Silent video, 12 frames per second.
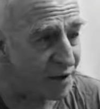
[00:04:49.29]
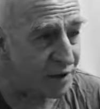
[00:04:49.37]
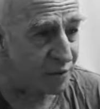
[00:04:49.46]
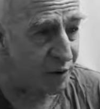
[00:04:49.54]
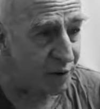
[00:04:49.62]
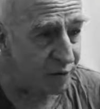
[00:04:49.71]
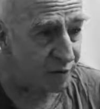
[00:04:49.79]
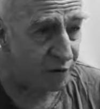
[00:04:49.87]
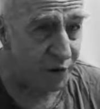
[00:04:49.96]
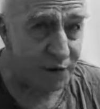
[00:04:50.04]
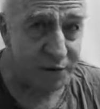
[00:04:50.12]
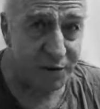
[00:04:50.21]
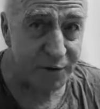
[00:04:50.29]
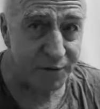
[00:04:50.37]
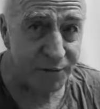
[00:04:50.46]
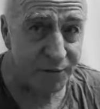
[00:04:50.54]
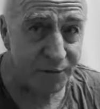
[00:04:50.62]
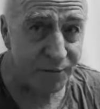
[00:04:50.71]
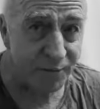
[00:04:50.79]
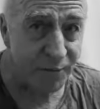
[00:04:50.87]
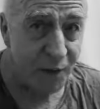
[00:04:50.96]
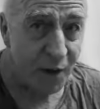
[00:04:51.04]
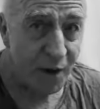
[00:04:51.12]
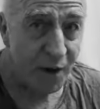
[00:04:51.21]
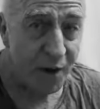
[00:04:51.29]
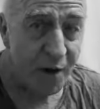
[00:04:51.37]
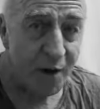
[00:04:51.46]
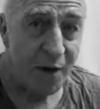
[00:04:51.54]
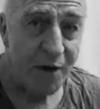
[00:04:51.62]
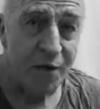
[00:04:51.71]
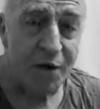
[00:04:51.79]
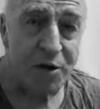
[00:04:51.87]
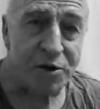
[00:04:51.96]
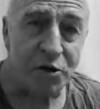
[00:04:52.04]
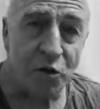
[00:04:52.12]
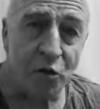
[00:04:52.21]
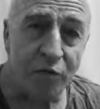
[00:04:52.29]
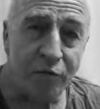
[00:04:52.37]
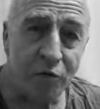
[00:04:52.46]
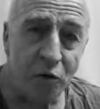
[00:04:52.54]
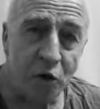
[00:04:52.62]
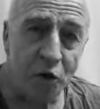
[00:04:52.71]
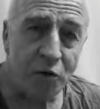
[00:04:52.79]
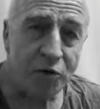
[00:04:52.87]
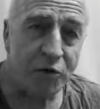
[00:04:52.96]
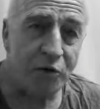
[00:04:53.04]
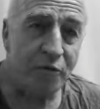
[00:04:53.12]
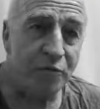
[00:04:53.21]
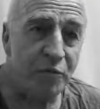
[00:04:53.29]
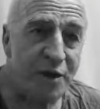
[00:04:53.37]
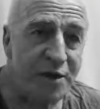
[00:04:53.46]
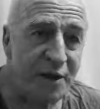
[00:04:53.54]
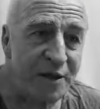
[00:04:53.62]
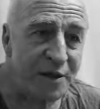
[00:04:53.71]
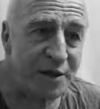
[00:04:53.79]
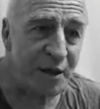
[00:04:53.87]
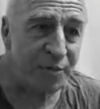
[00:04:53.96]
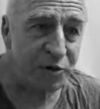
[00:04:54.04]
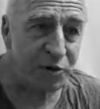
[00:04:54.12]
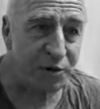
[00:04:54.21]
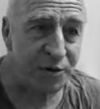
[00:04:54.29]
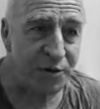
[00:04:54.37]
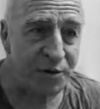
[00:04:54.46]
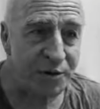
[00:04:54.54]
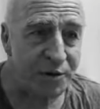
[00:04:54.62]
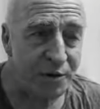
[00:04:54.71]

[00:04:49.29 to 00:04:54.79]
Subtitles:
to be for this. There's an awful lot of misconceptions